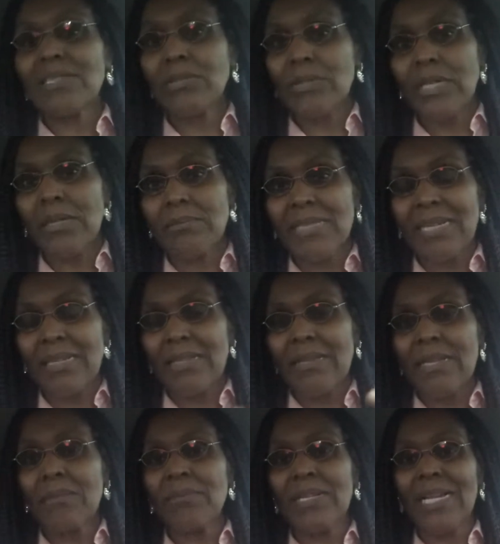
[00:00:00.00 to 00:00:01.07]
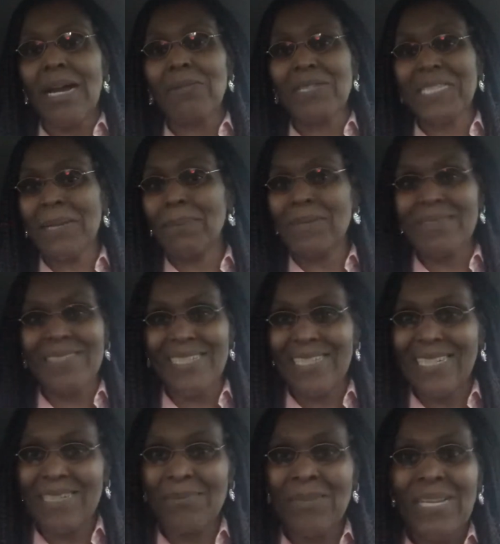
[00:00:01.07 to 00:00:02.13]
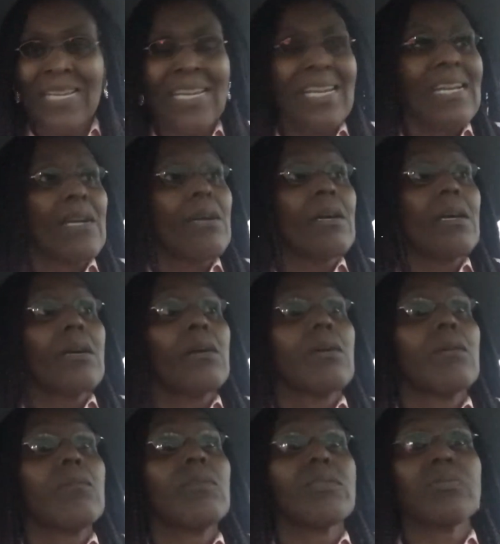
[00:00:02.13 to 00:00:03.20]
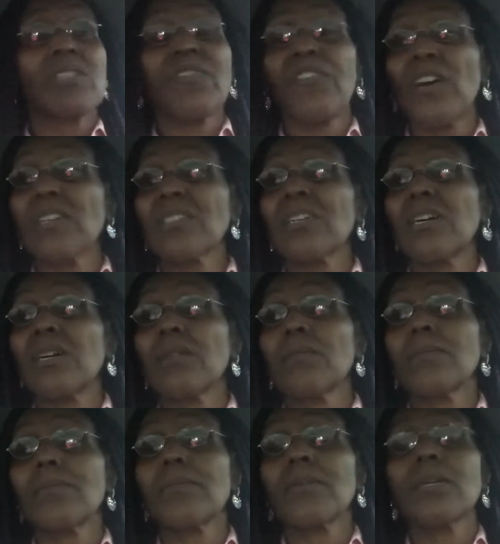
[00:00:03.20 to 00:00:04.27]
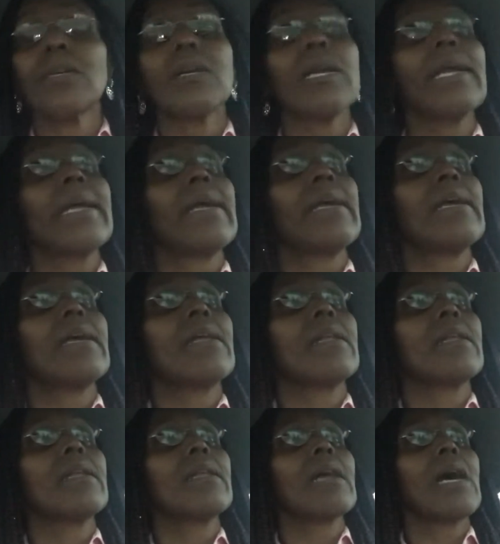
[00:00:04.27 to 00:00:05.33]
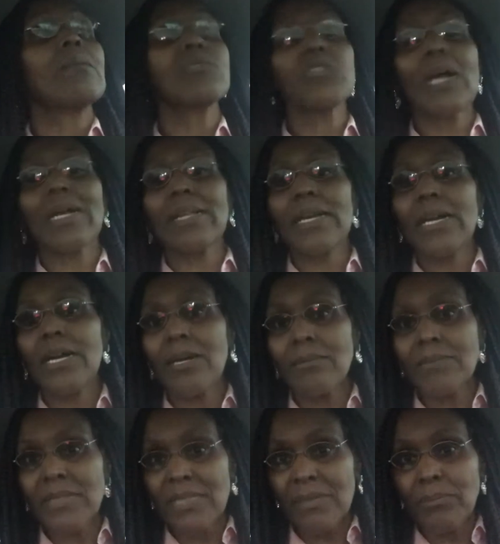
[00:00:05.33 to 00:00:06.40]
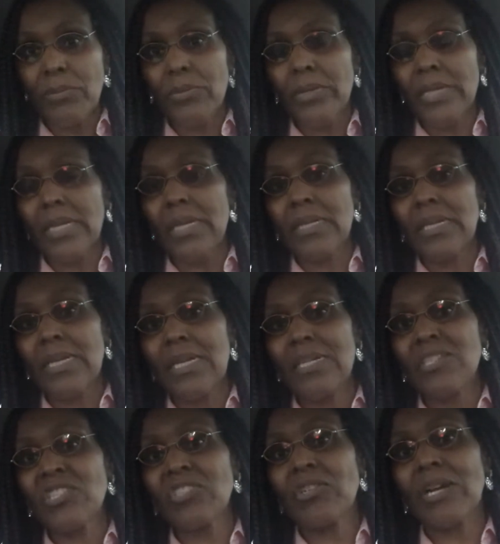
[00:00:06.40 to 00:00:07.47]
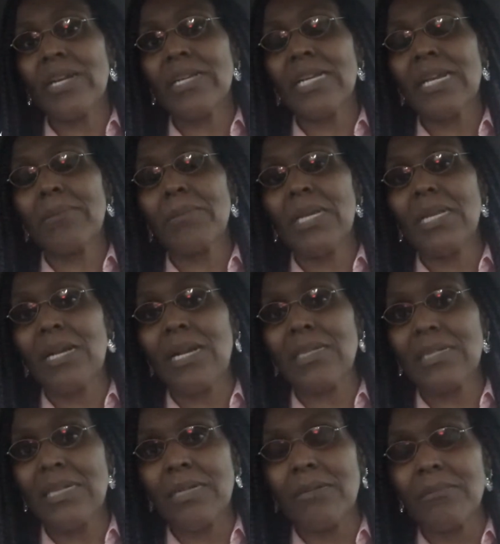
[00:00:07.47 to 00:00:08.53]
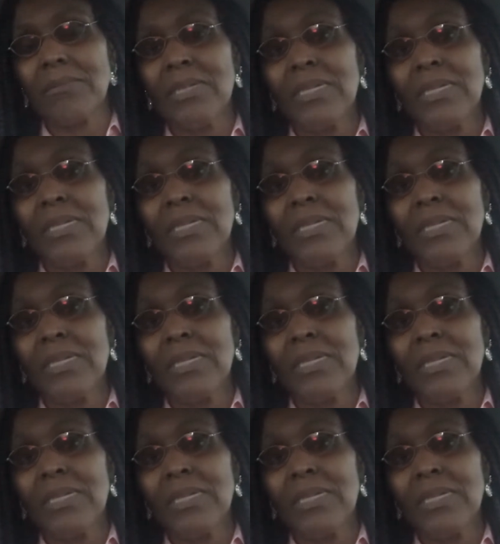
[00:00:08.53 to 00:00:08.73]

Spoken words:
to them, telling them that I was abusing him, which was fucked up. And I'm trying to help this boy, and he's trying to get me locked up.